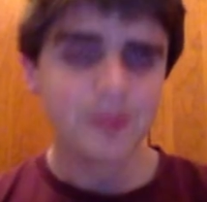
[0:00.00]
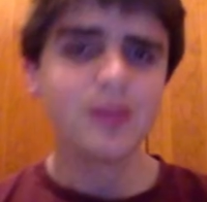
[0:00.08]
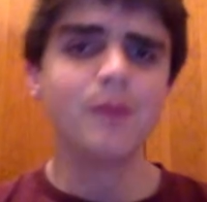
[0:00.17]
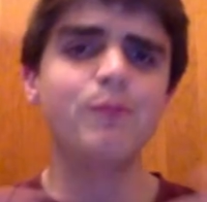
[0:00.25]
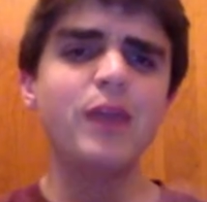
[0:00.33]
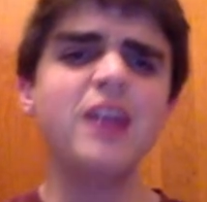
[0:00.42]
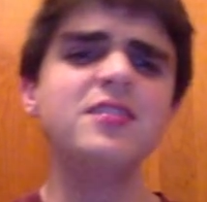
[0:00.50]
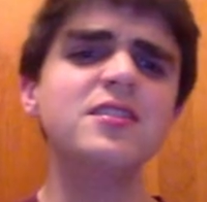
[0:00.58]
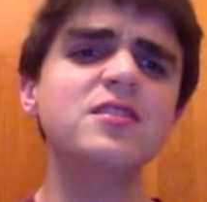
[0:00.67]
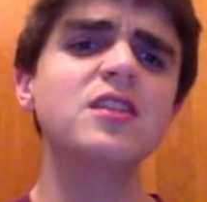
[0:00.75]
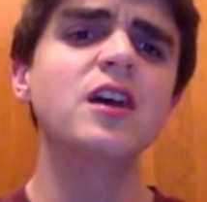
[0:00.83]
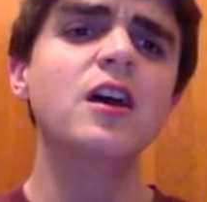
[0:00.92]

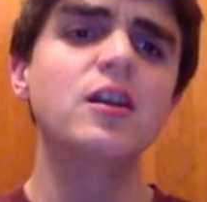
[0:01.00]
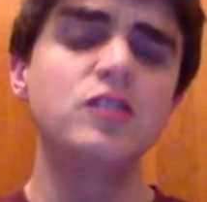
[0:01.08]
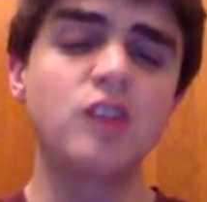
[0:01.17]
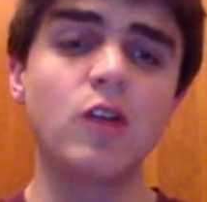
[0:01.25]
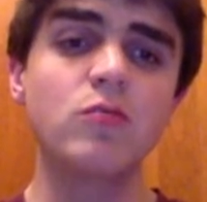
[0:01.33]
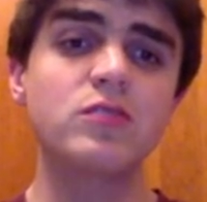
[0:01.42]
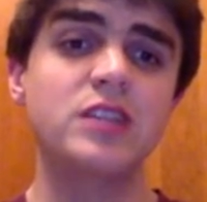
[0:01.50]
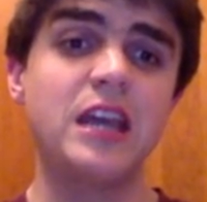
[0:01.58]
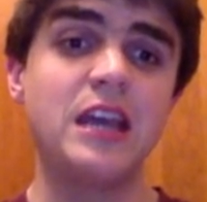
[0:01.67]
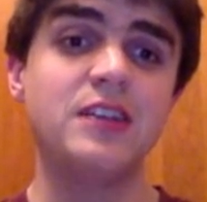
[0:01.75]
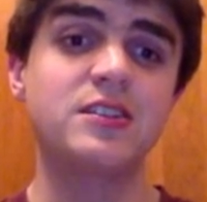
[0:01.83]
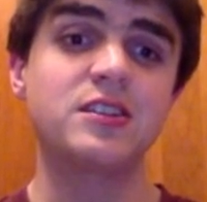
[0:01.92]
Bases don't
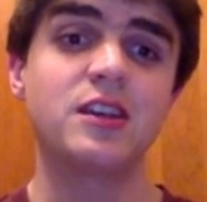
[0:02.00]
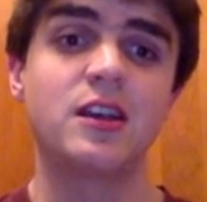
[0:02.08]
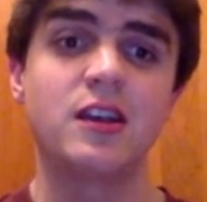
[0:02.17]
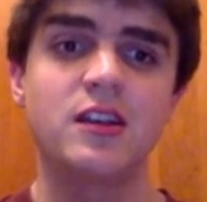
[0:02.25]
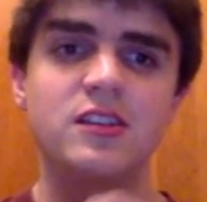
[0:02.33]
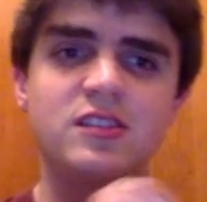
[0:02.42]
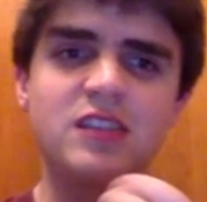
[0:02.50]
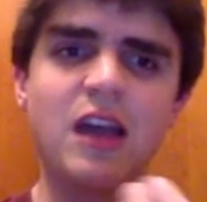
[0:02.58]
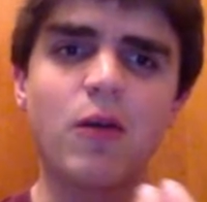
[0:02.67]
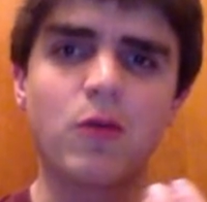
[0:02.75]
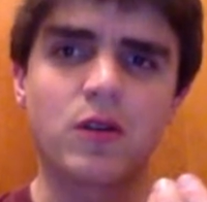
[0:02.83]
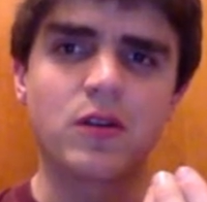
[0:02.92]
taste
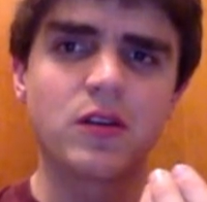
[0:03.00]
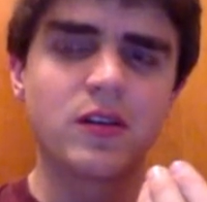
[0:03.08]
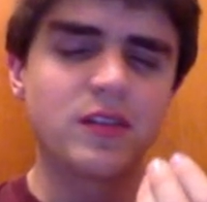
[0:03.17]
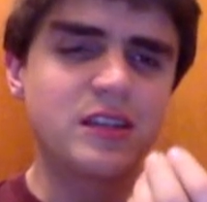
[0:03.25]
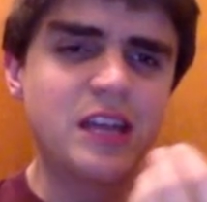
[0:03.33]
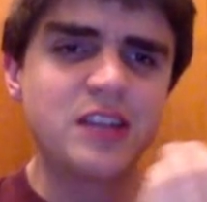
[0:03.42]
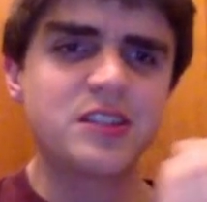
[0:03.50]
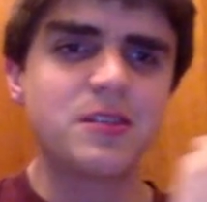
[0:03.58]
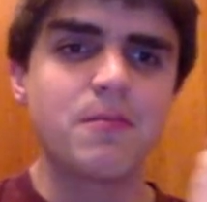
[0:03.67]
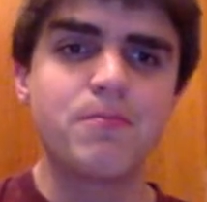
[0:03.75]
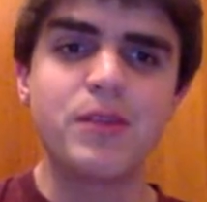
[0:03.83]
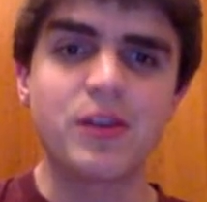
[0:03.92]
sour, they taste
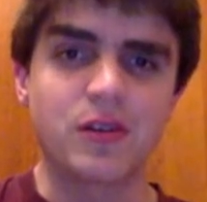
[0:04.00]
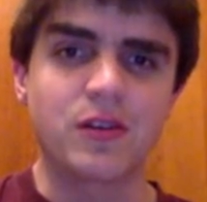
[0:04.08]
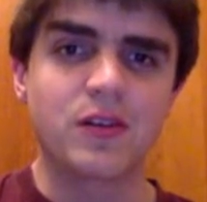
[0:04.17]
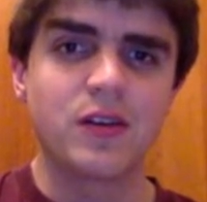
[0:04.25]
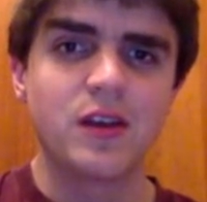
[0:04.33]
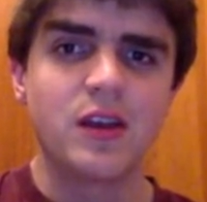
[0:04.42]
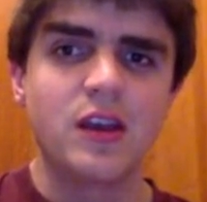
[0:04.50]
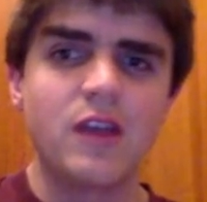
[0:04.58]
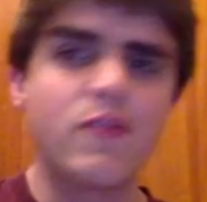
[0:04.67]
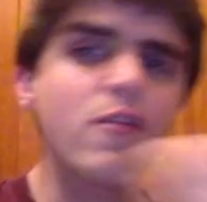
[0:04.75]
bitter. If you've